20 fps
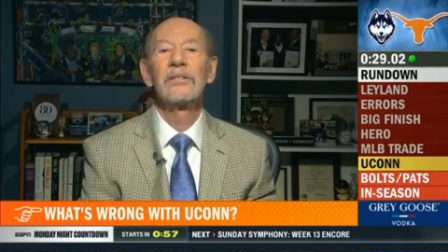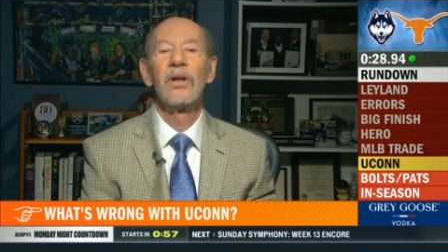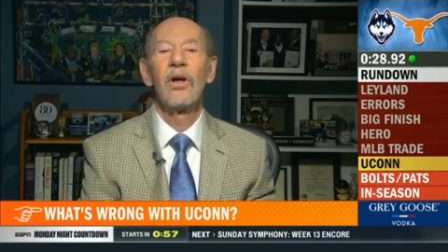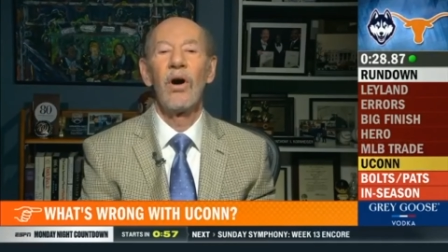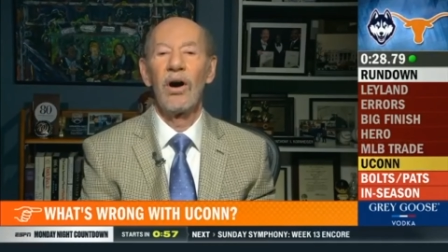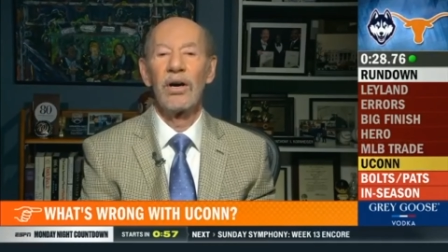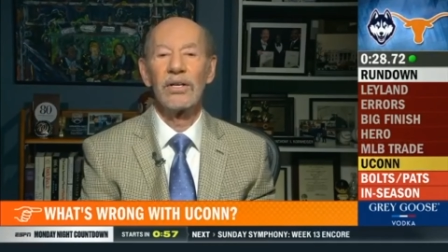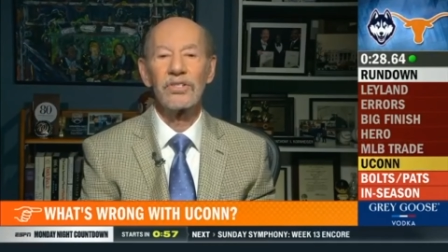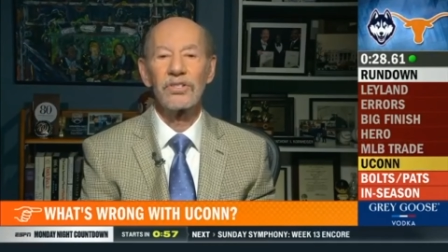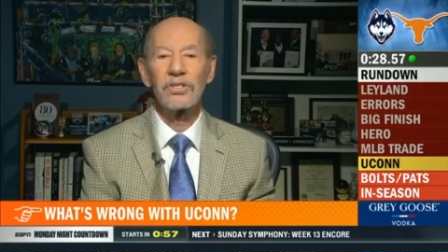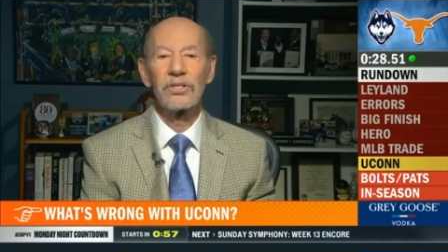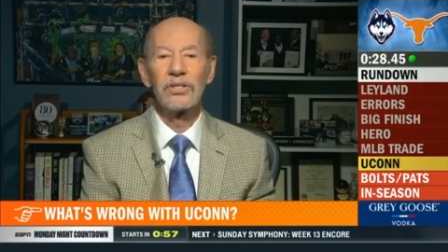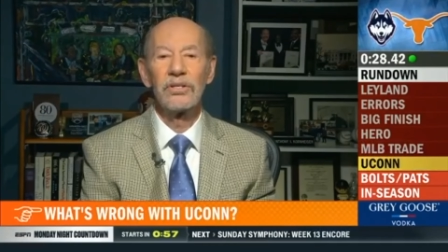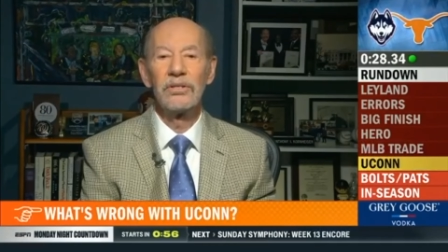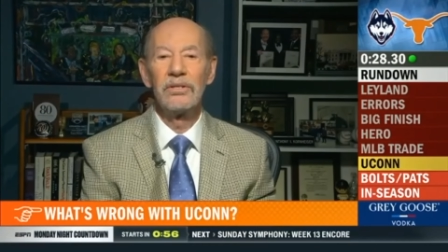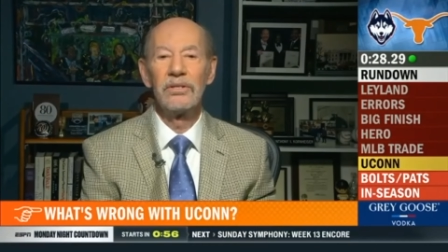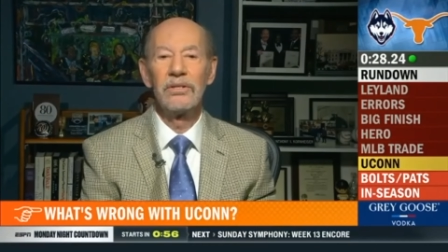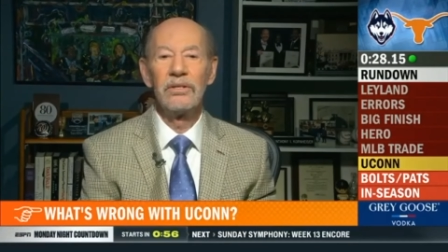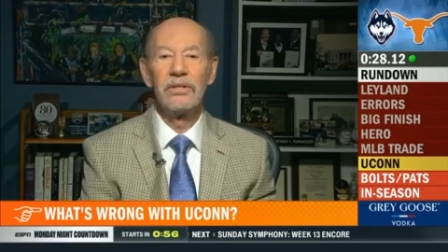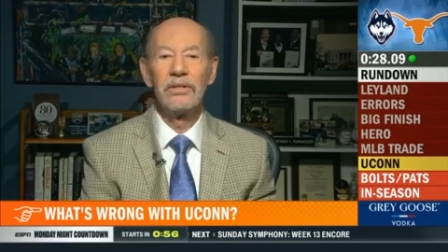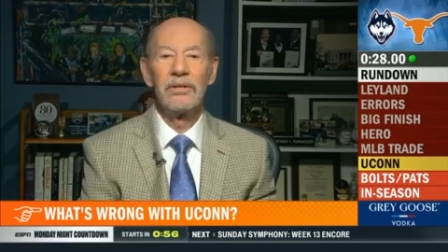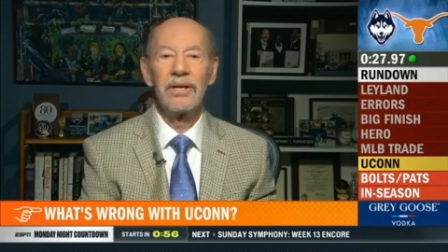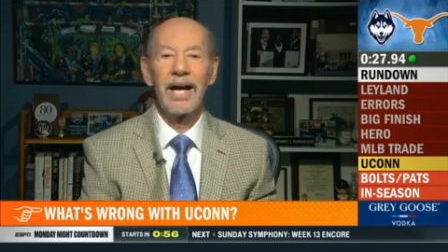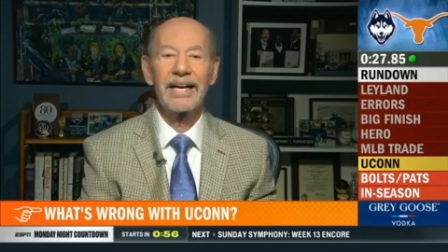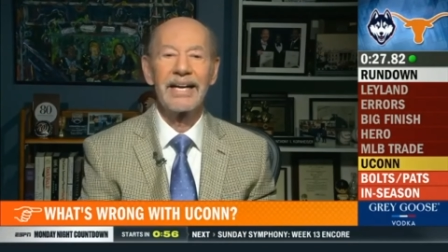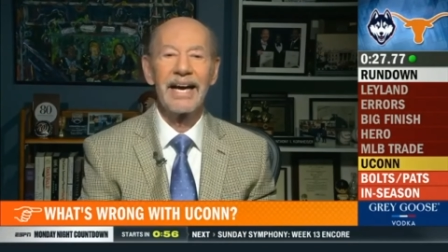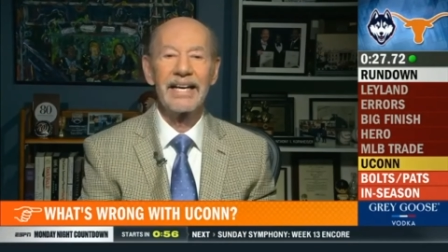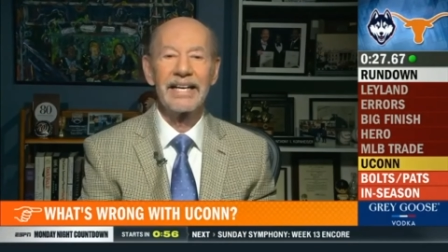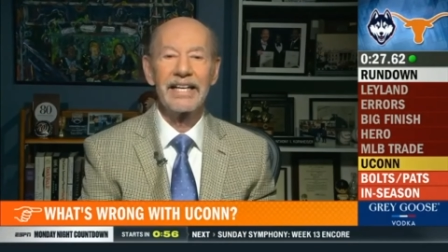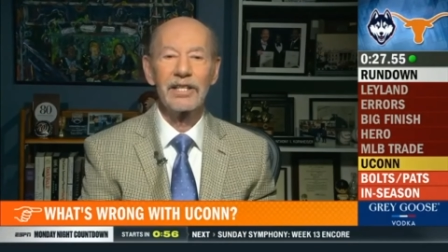lost. I
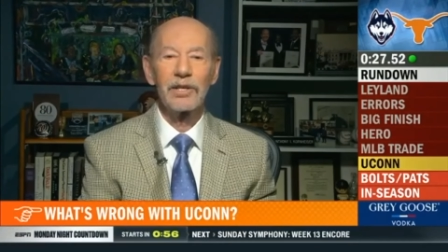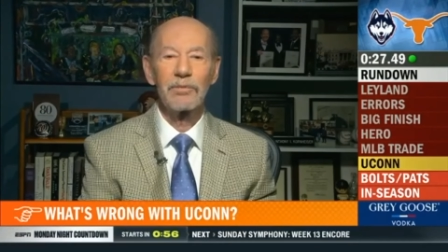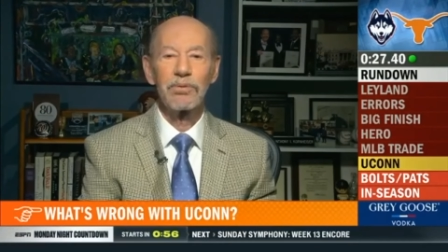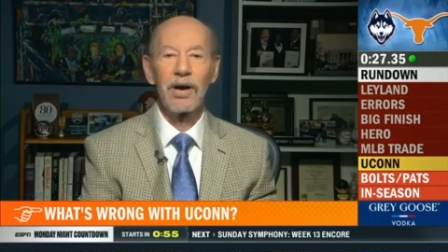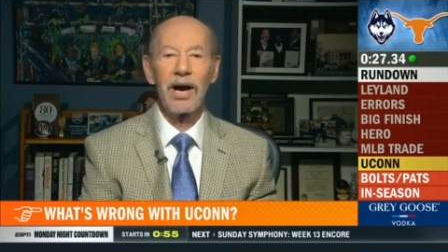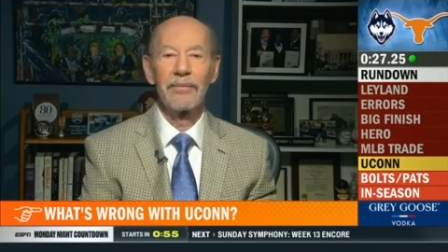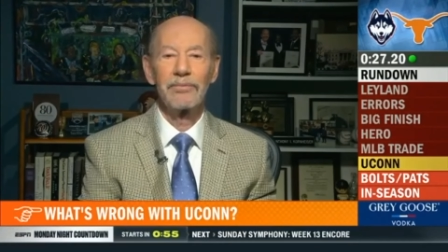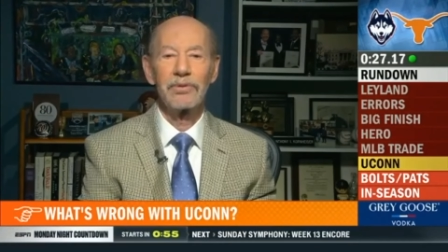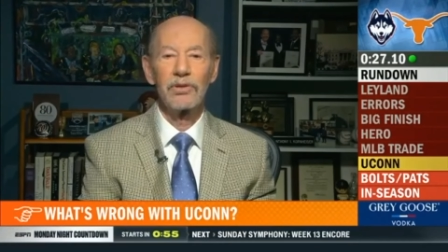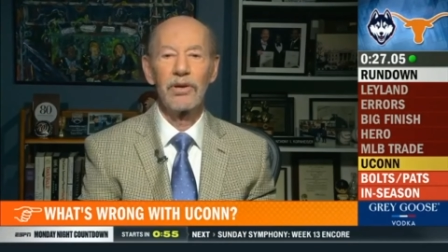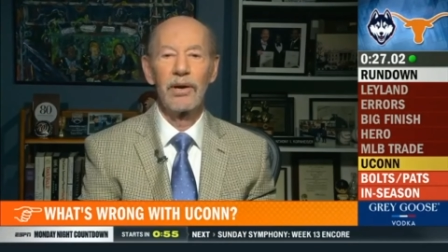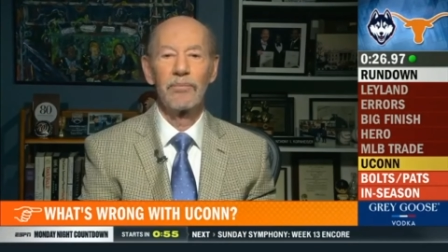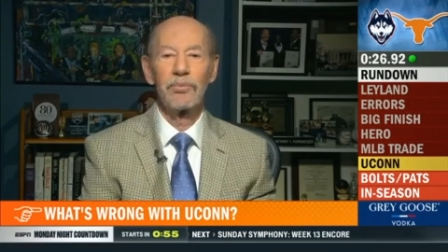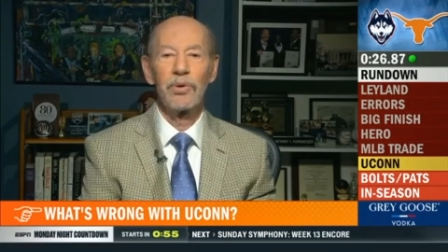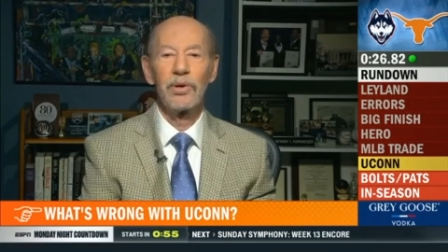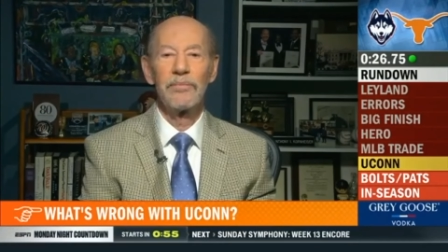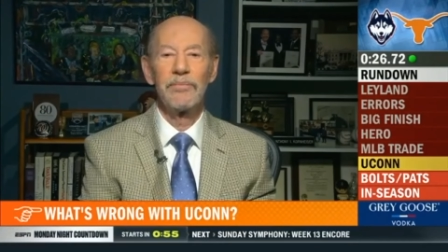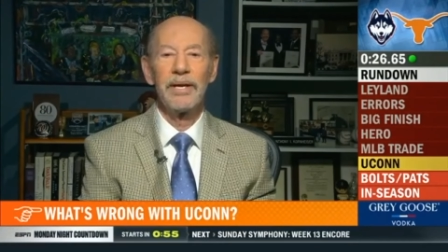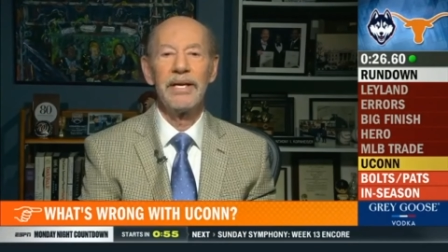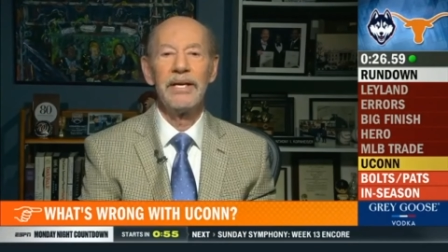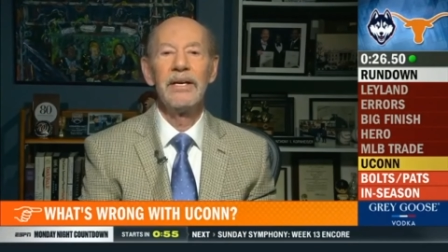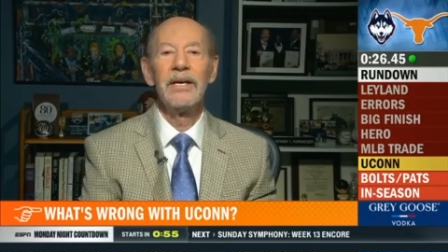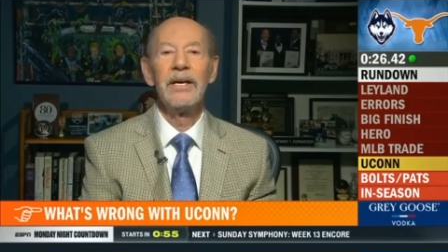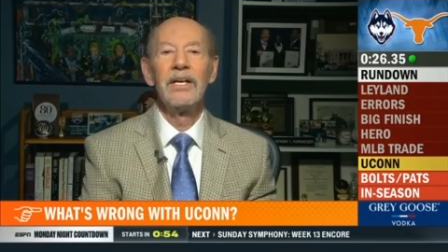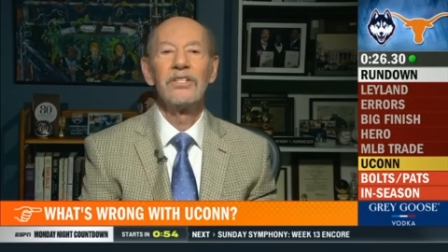got to get the prompter up with me.